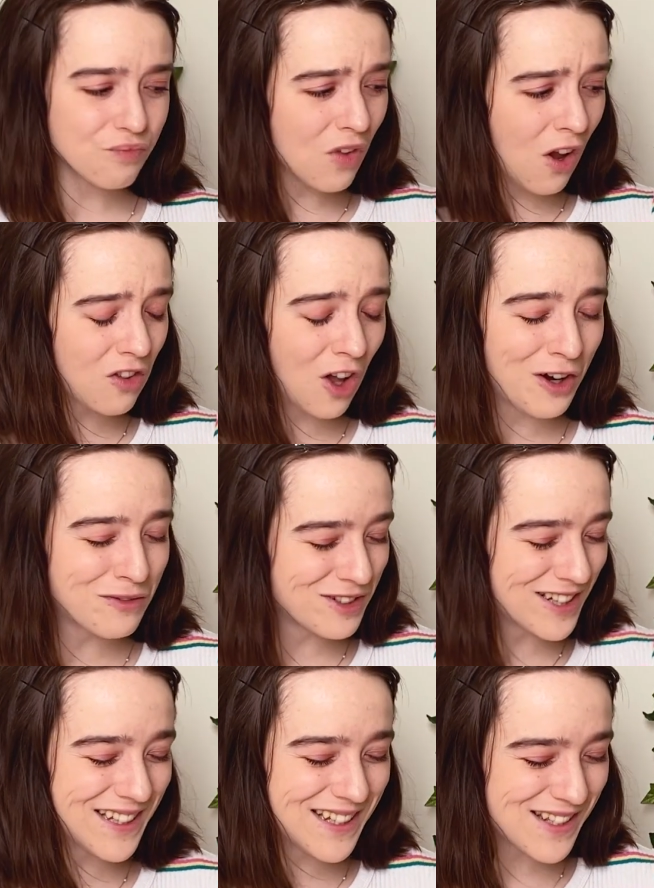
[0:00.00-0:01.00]
a lot of
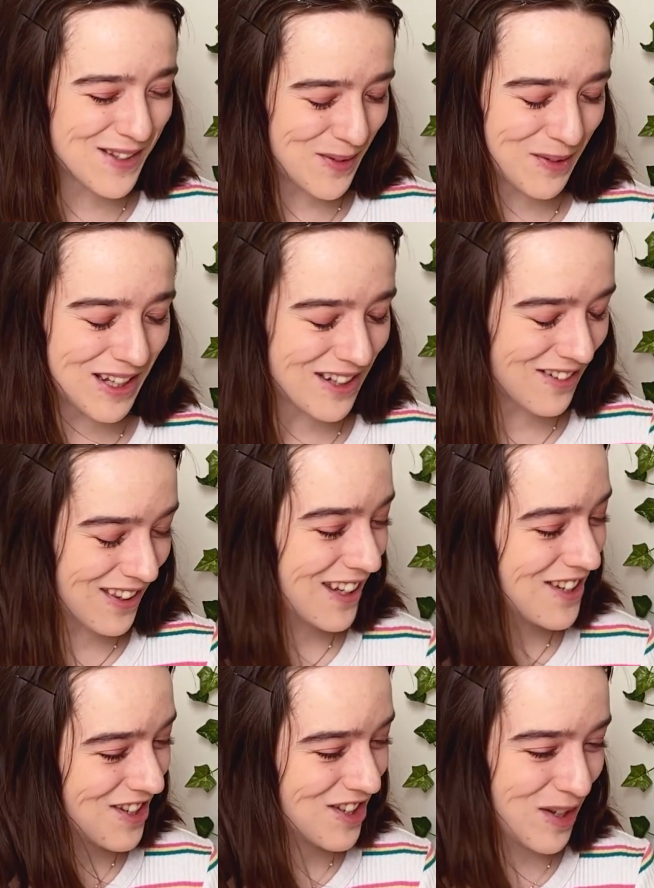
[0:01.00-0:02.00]
really sweet
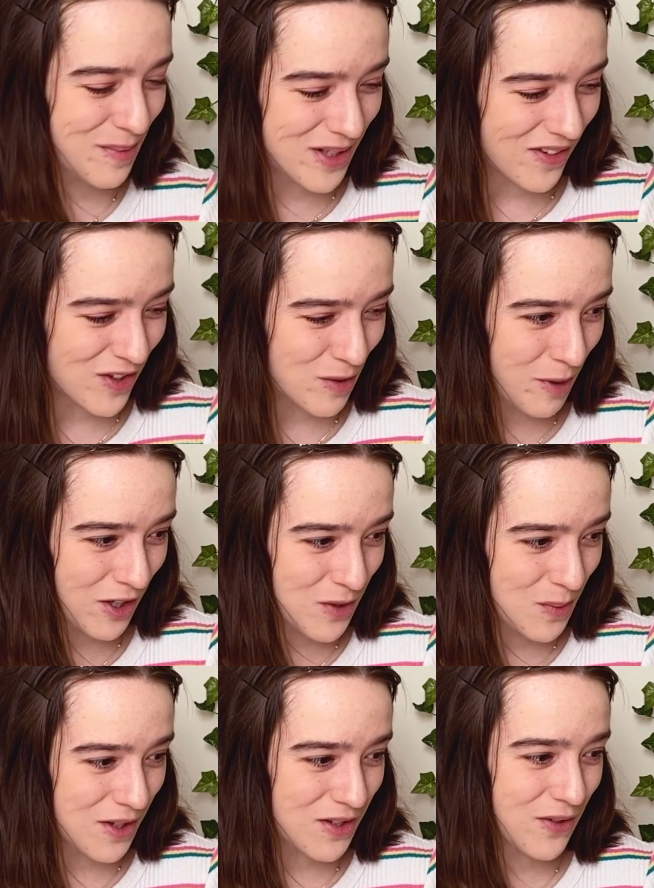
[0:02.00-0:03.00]
relationships in this book as
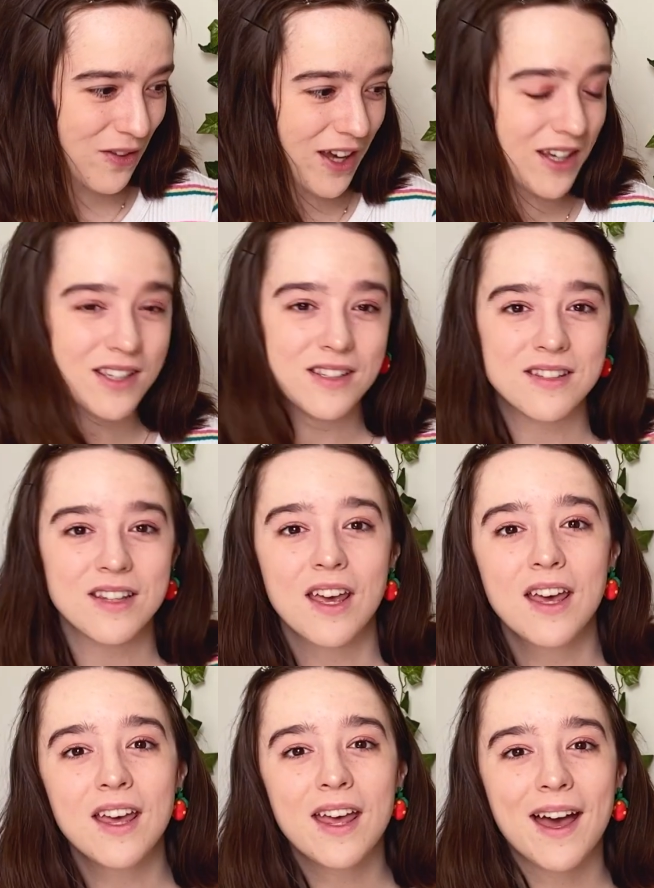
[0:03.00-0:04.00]
well. So that is
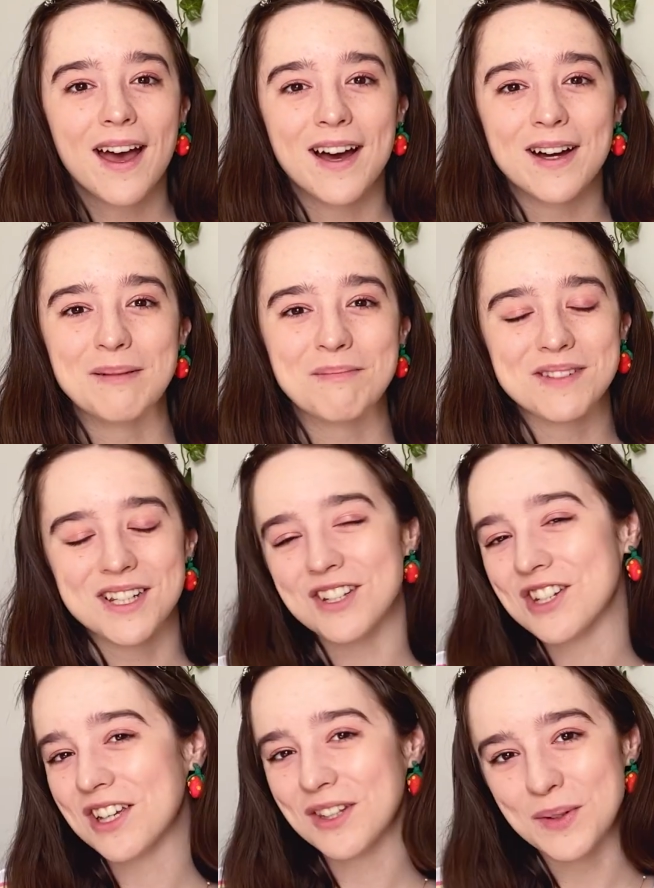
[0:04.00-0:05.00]

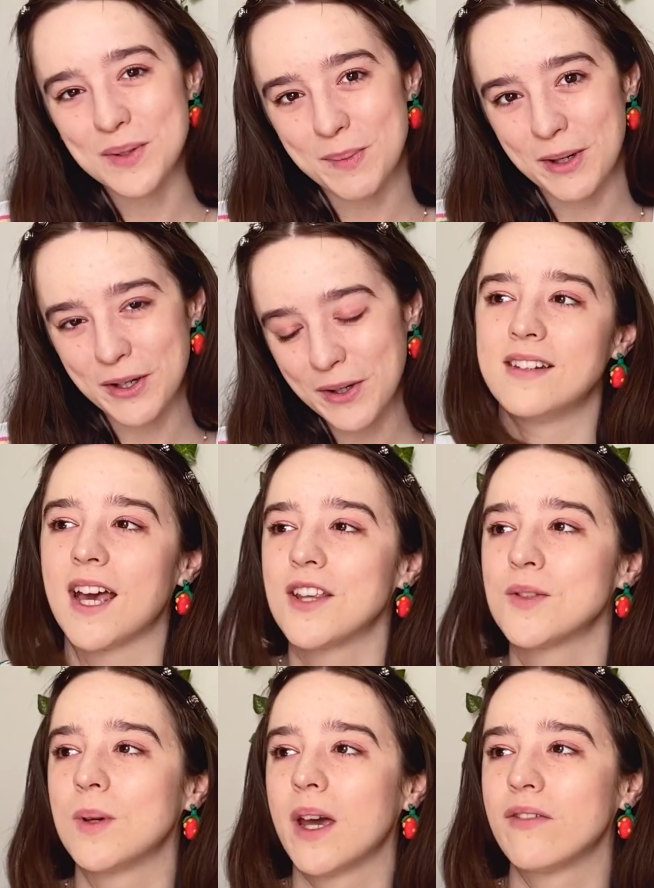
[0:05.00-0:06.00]
T.J. Klune's book.
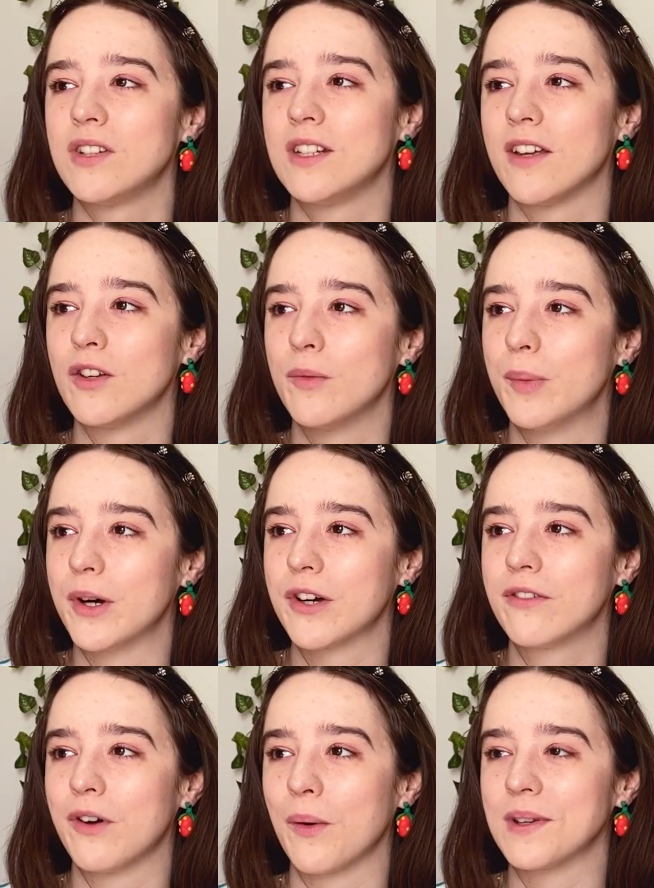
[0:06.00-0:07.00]
Next, we have another book
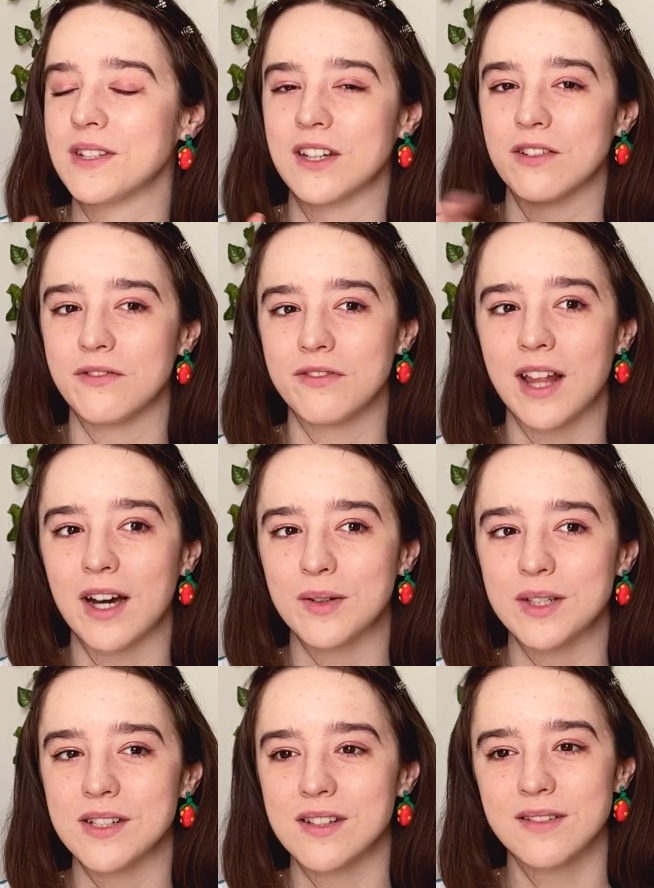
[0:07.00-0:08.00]
focusing on
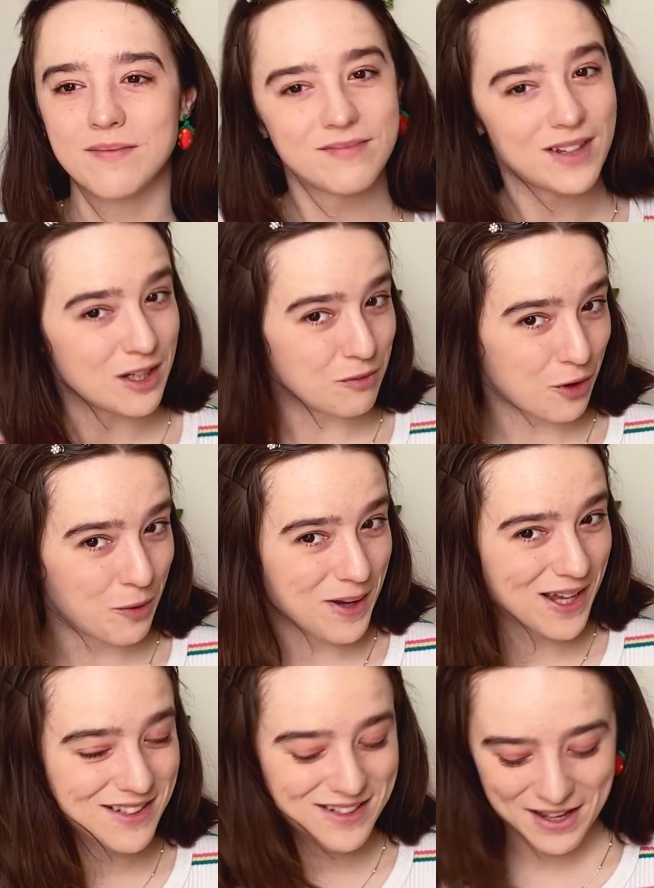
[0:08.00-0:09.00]
flowers and
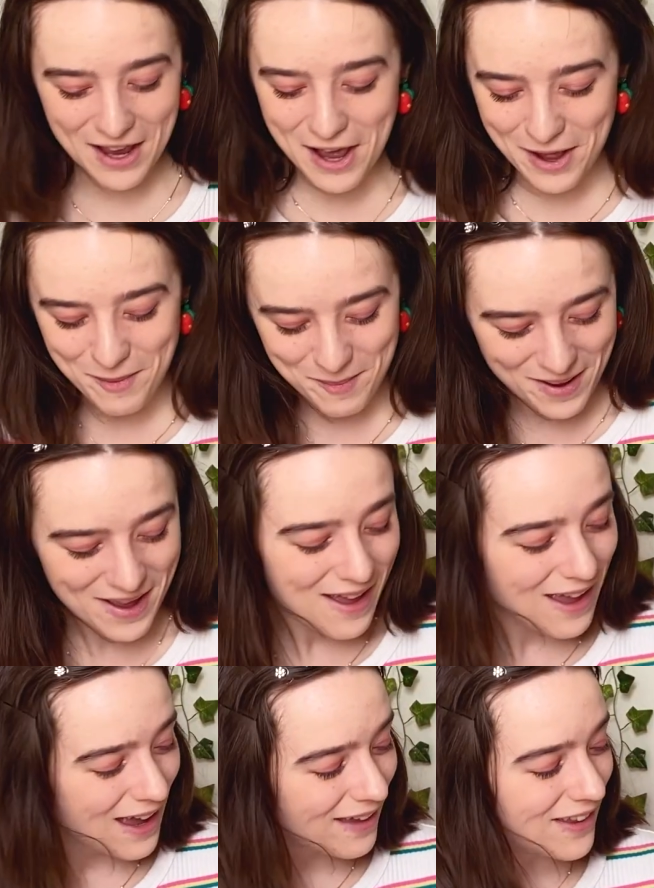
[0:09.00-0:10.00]
romance,
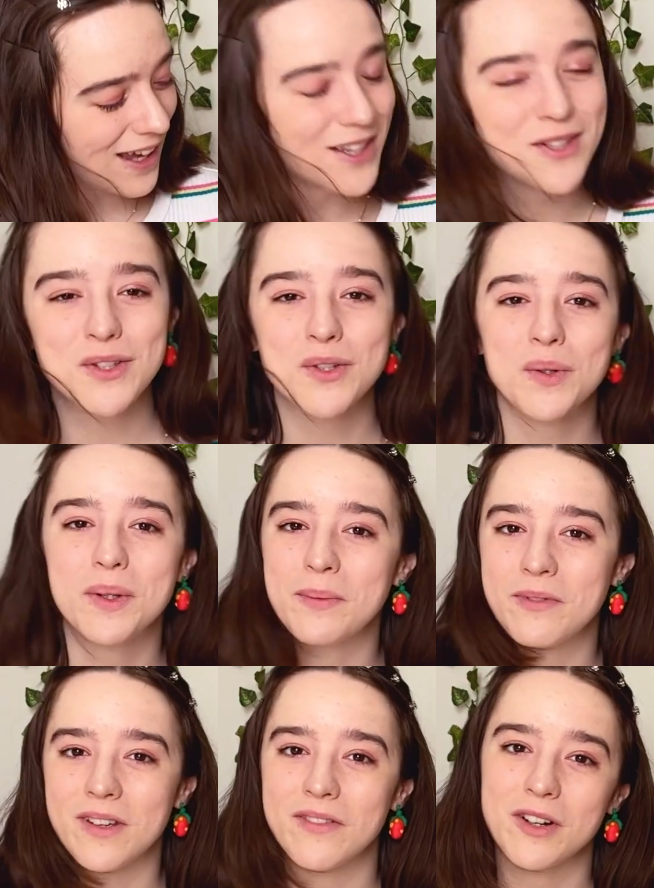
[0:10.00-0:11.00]
and that is Tulip
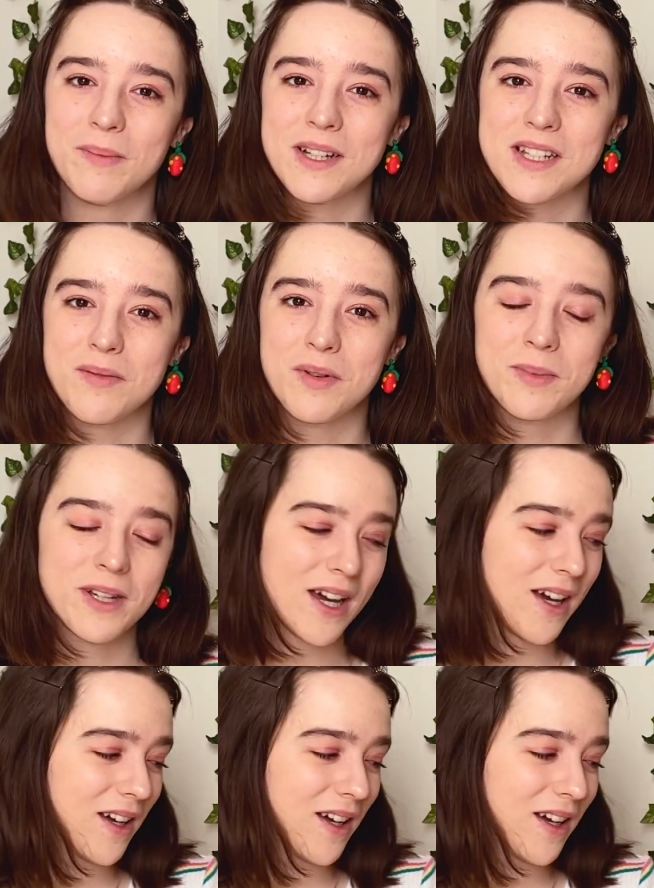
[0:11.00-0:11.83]
Fever by Deborah McGack.